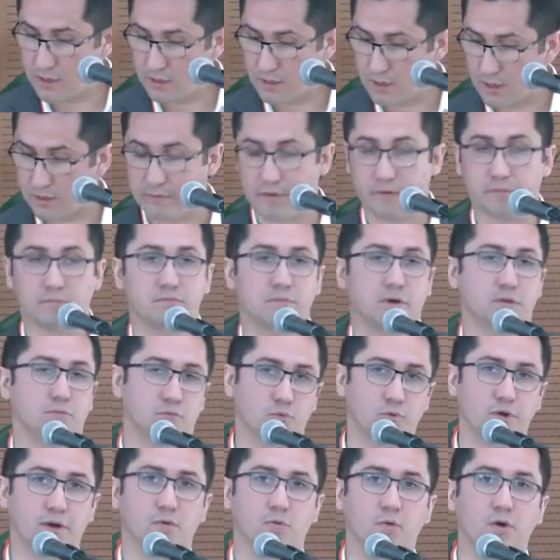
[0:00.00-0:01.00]
Yeah, but
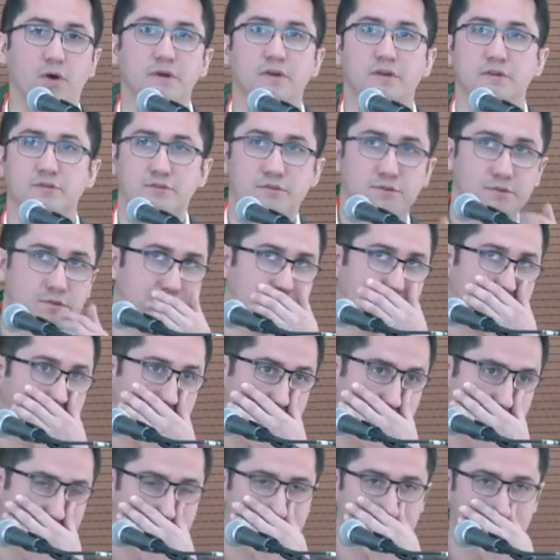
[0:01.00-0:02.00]
we are working
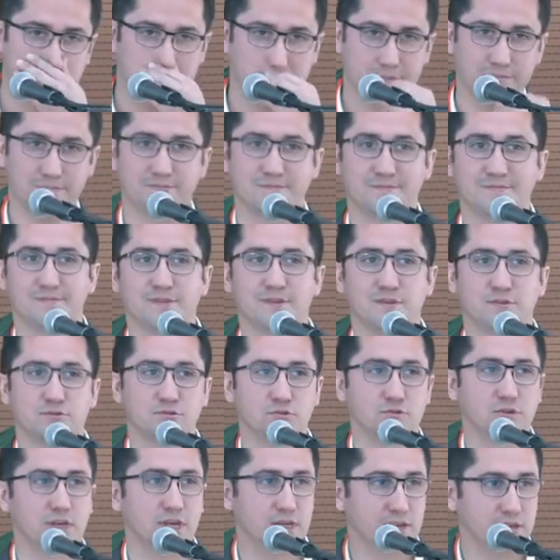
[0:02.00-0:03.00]
to
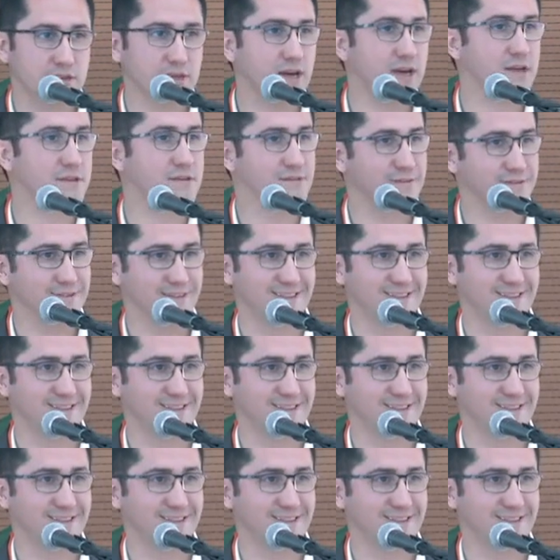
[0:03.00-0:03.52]
get that.